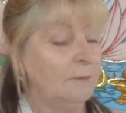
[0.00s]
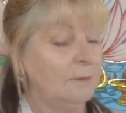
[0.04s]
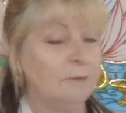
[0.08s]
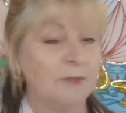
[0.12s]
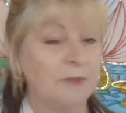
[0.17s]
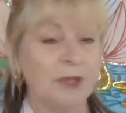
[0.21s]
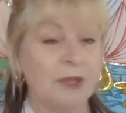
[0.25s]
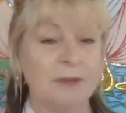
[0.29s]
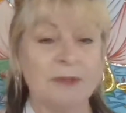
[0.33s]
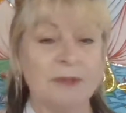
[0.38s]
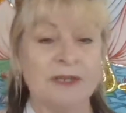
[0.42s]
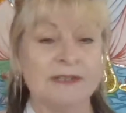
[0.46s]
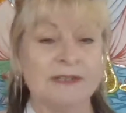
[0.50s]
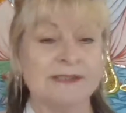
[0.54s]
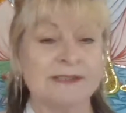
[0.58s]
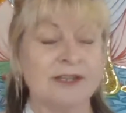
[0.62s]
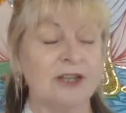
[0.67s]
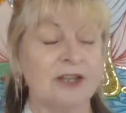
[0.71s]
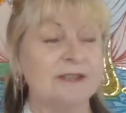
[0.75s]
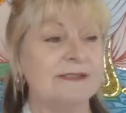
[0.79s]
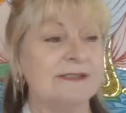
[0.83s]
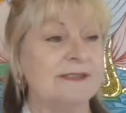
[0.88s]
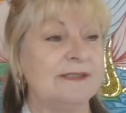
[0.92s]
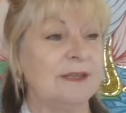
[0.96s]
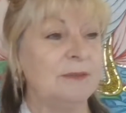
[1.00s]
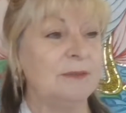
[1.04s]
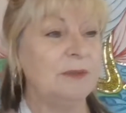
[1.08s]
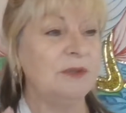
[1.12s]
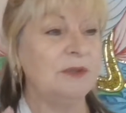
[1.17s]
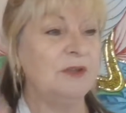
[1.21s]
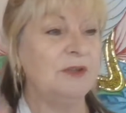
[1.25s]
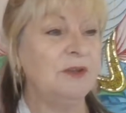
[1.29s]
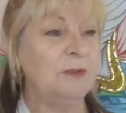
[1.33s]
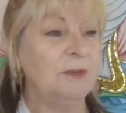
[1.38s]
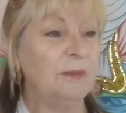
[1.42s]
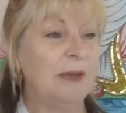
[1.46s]
I mean, it's like step
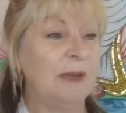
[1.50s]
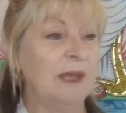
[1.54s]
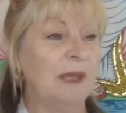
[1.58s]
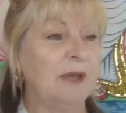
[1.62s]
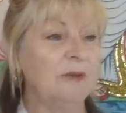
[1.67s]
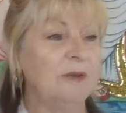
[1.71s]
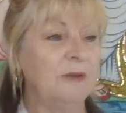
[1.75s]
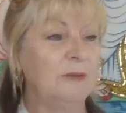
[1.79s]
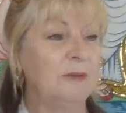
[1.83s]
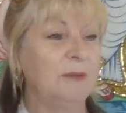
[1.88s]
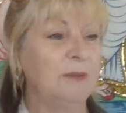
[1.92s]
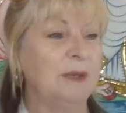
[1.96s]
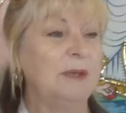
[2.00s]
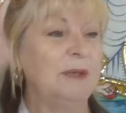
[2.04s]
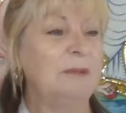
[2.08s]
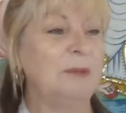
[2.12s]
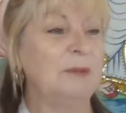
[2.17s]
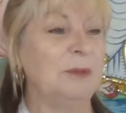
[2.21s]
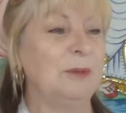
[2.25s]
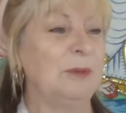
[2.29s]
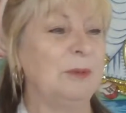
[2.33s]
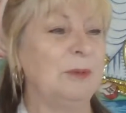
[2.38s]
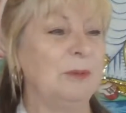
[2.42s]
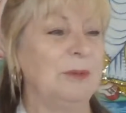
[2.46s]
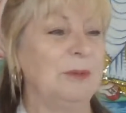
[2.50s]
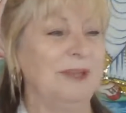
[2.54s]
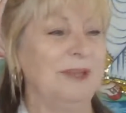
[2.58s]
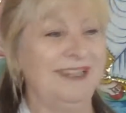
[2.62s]
into your power, people,